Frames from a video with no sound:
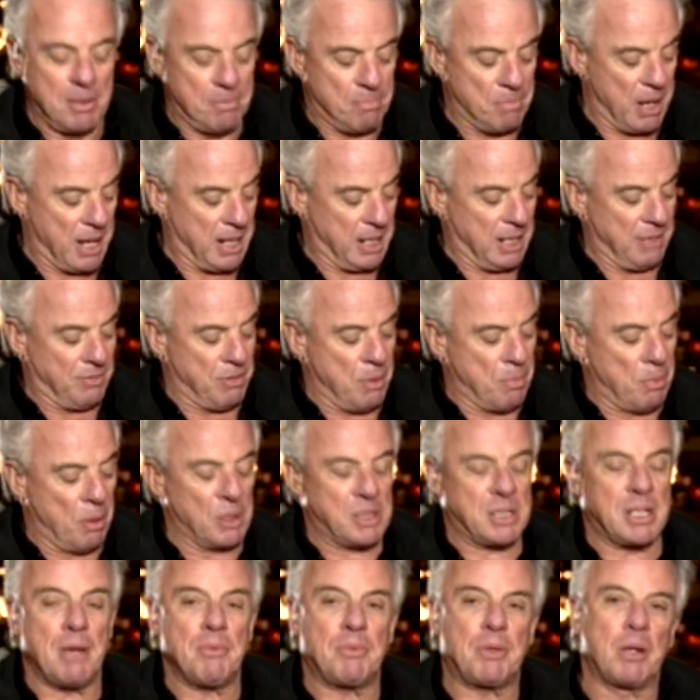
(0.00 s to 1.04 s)
But if you
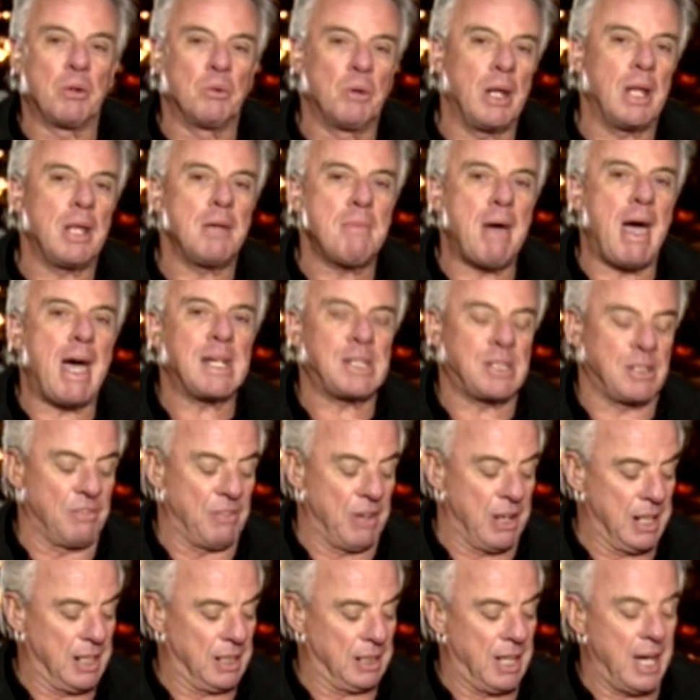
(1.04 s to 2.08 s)
put something really massive
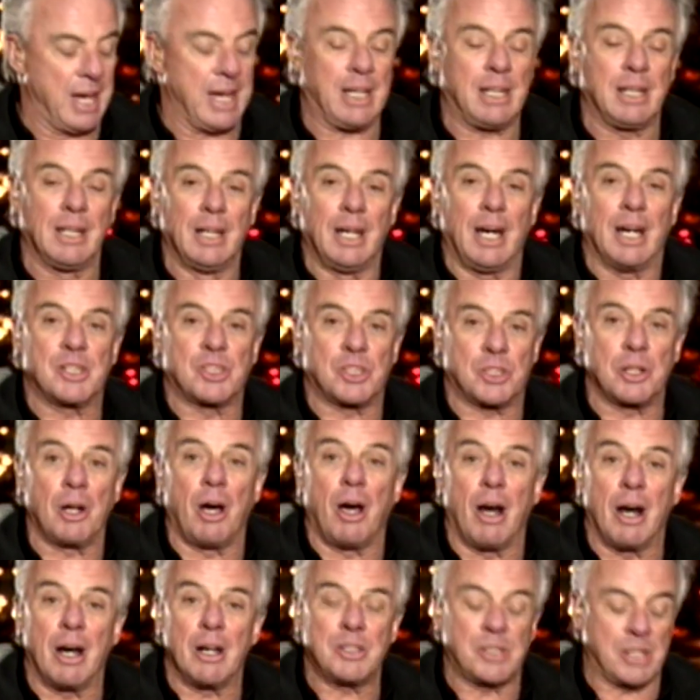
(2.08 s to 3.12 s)
in it, like a
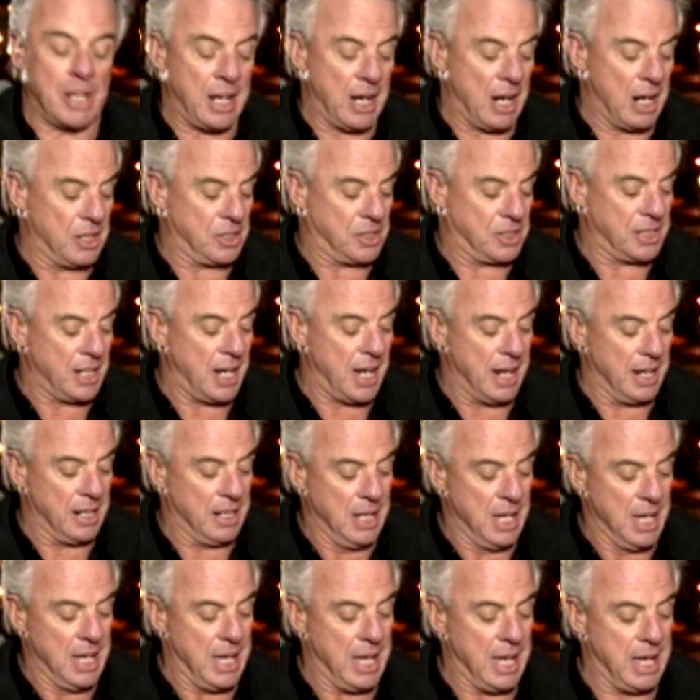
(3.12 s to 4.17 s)
star, say our sun,
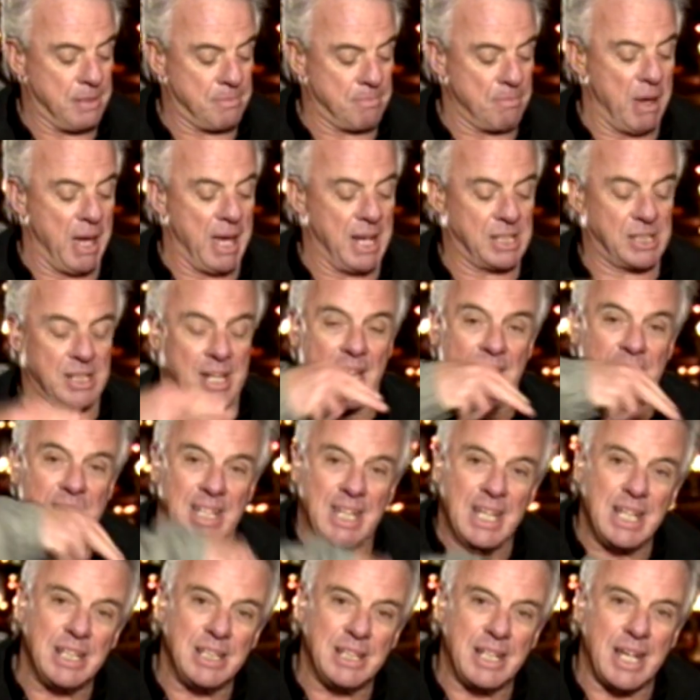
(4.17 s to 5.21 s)
it makes an
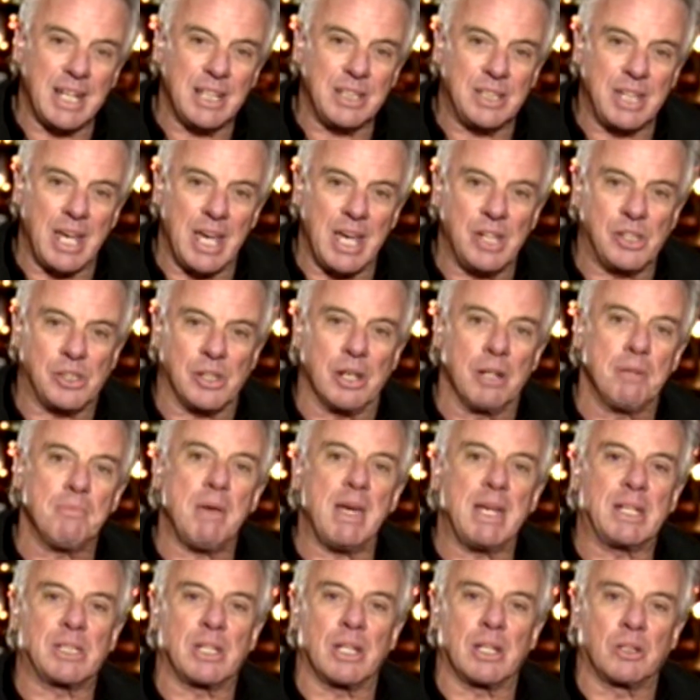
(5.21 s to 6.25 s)
indentation. It
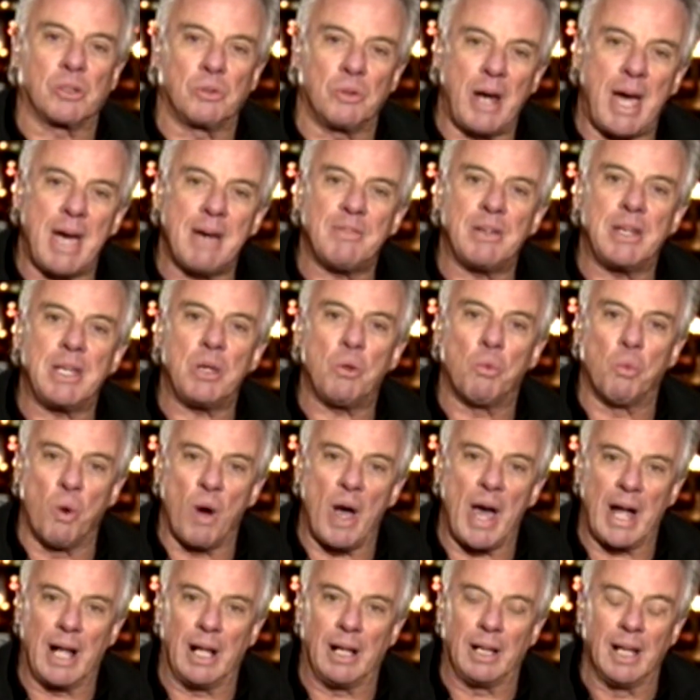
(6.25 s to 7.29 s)
makes a gravity
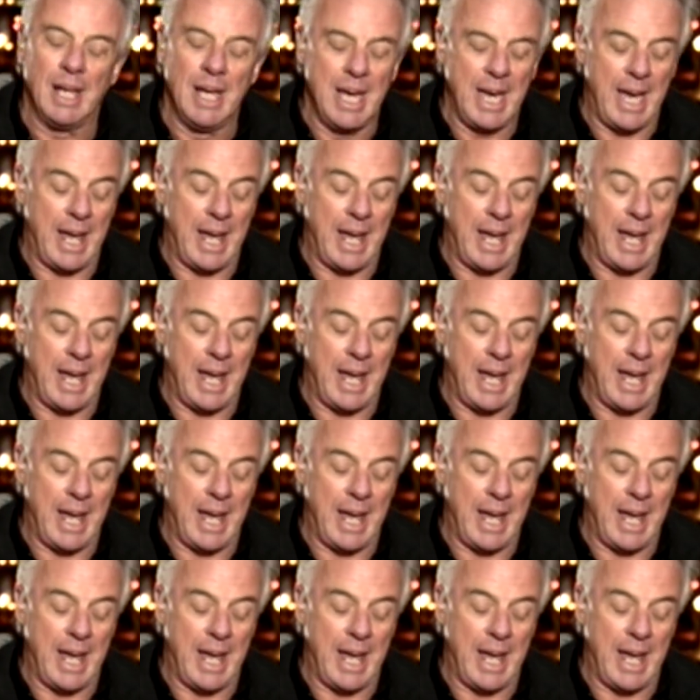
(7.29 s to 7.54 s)
well.